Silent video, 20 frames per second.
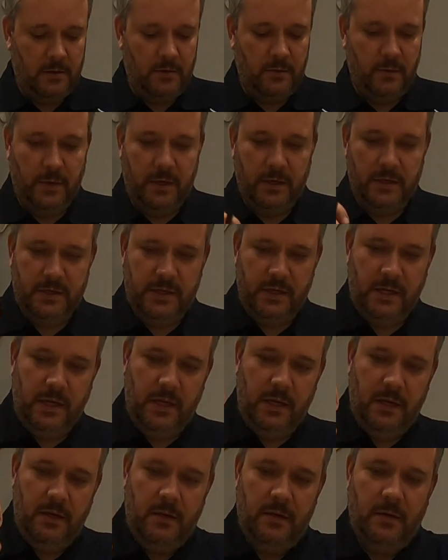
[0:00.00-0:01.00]
So we can
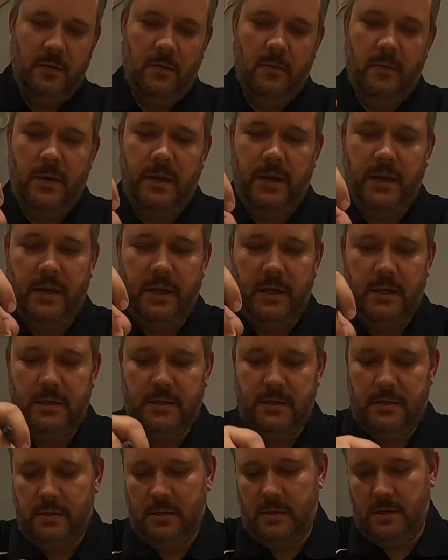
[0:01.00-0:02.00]
see what it
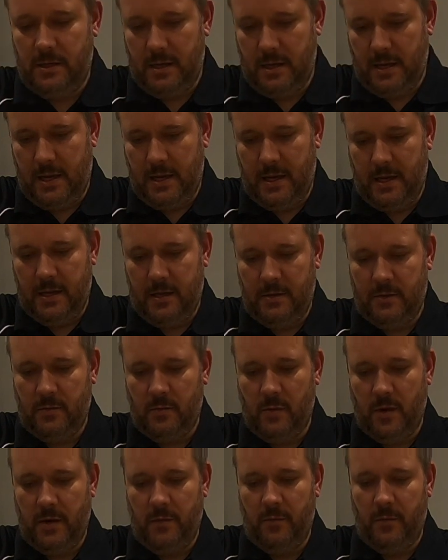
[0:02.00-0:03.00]
is and
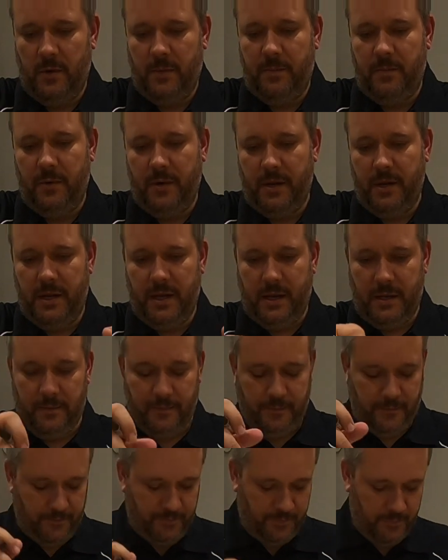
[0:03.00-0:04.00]
when we put it in.